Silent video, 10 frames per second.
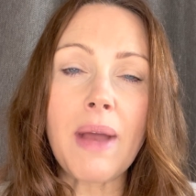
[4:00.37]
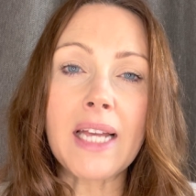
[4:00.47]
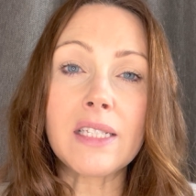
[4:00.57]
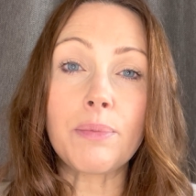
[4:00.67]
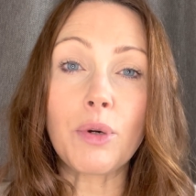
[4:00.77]

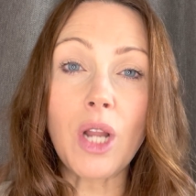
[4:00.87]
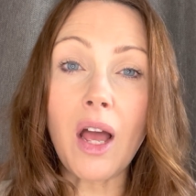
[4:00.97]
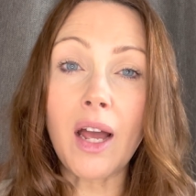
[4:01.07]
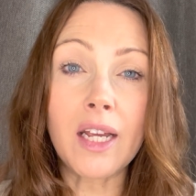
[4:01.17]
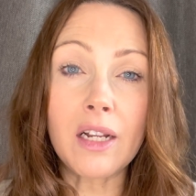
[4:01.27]
ends up on
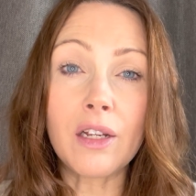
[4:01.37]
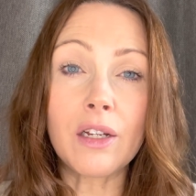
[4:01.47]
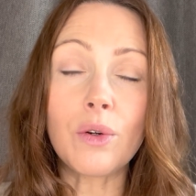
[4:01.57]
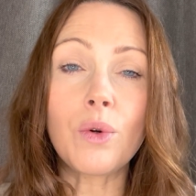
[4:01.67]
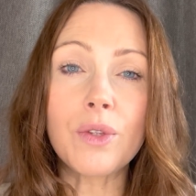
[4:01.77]
high alert
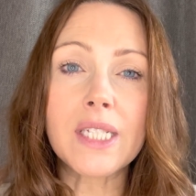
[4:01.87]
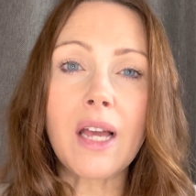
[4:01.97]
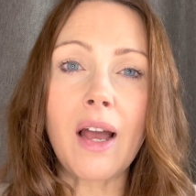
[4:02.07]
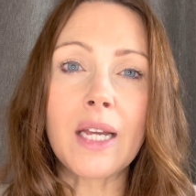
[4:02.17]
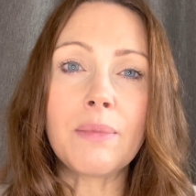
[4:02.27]
all the
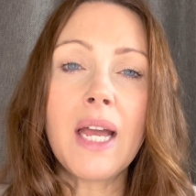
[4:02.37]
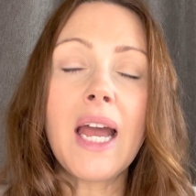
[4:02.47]
time,